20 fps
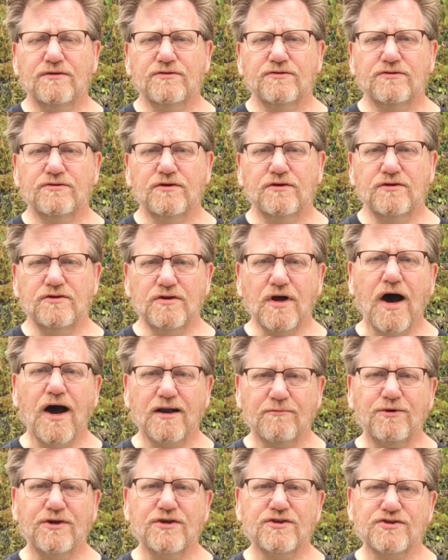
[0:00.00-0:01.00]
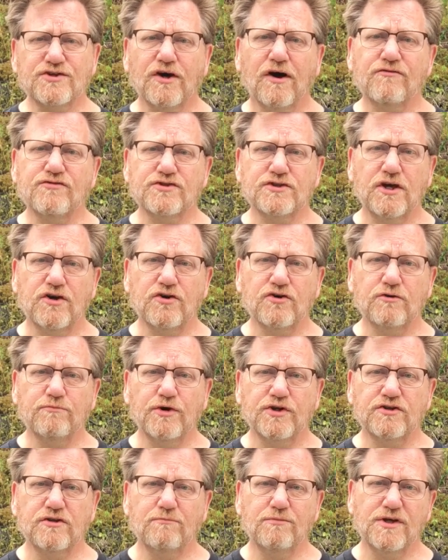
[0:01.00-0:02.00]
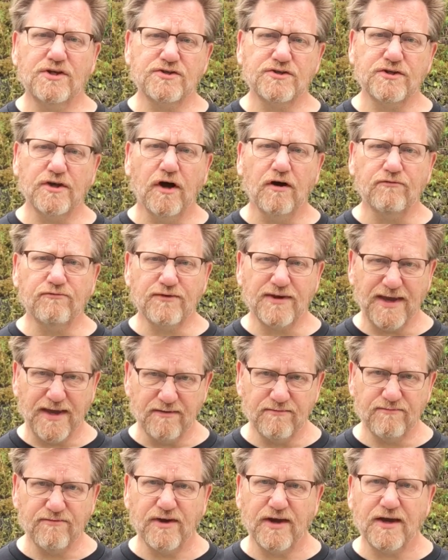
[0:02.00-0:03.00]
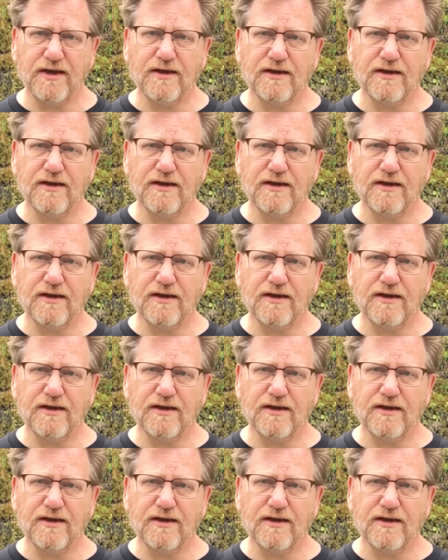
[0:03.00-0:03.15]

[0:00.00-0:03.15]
to not be self-centered, but to be self-giving.